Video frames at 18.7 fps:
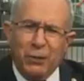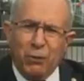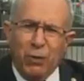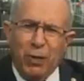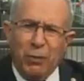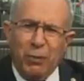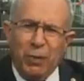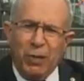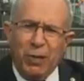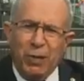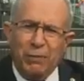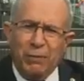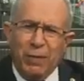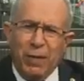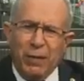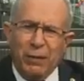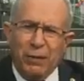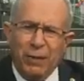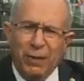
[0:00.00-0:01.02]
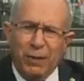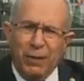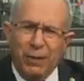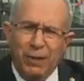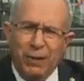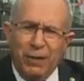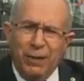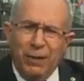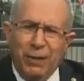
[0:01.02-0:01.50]
So I believe
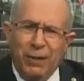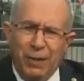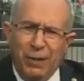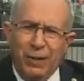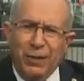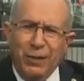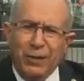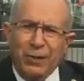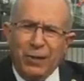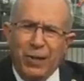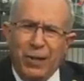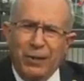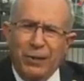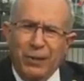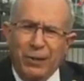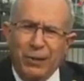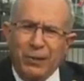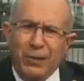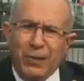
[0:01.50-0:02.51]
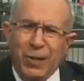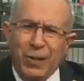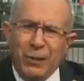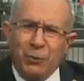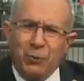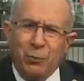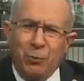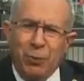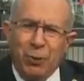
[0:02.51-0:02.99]
that this
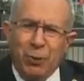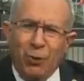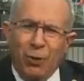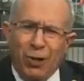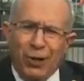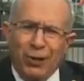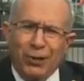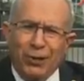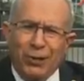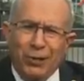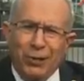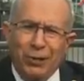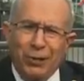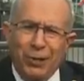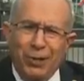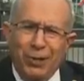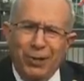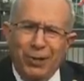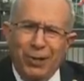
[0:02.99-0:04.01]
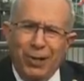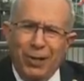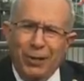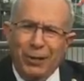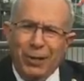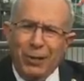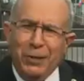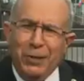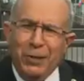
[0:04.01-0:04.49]
has to be corrected,
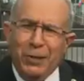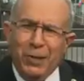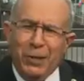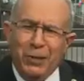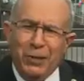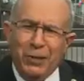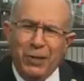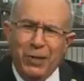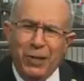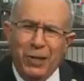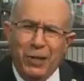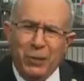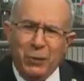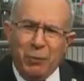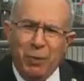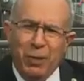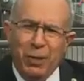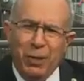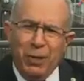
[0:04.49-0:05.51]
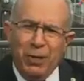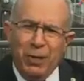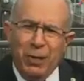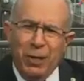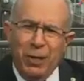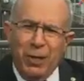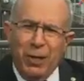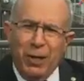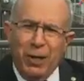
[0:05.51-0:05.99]
and I think Algeria is being
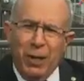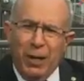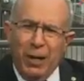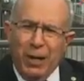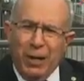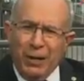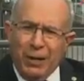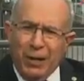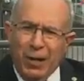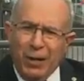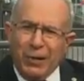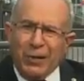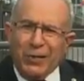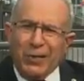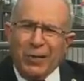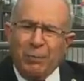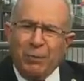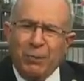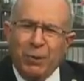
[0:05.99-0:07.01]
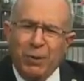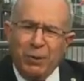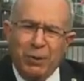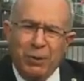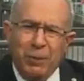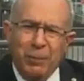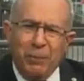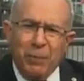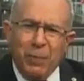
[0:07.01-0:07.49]

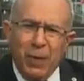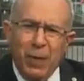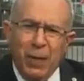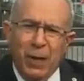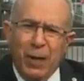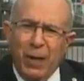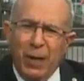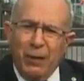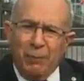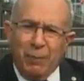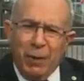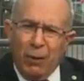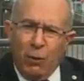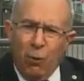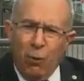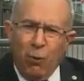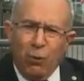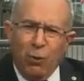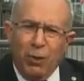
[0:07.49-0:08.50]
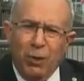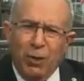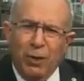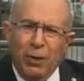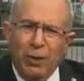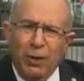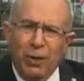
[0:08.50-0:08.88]
accepted by all